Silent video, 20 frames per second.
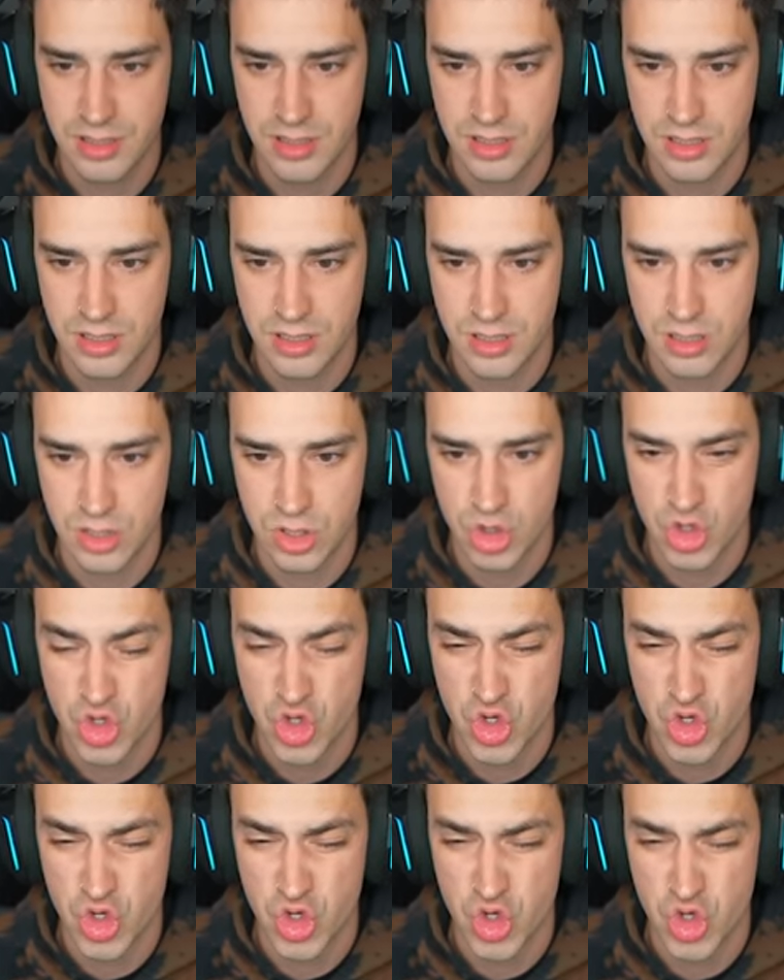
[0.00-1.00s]

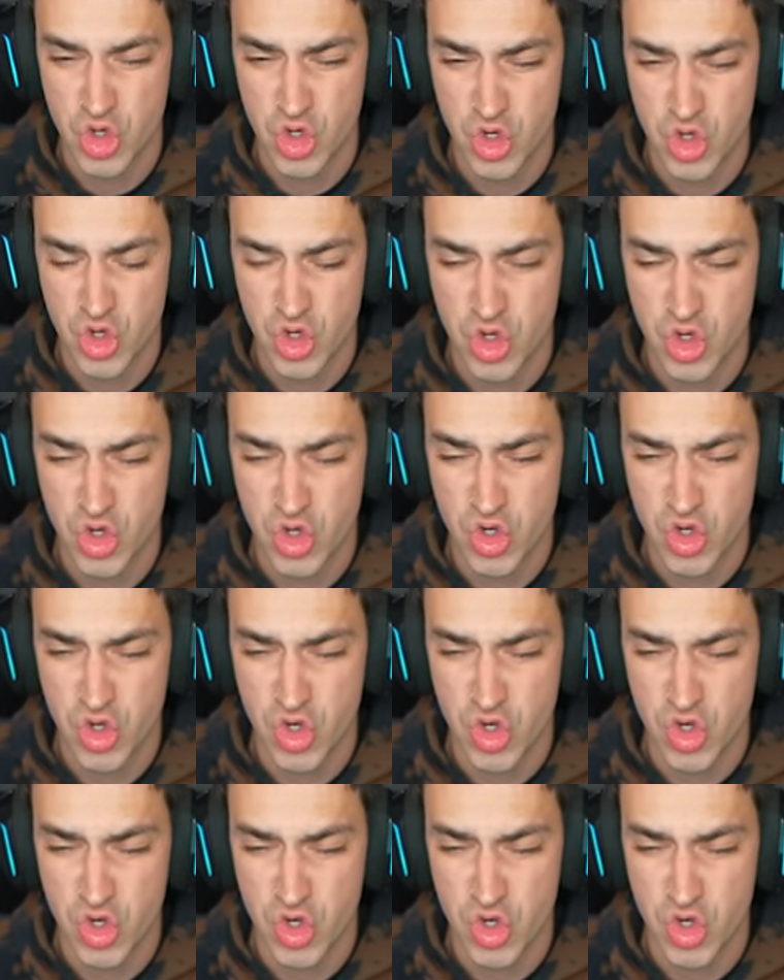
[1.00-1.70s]
Nothing is said.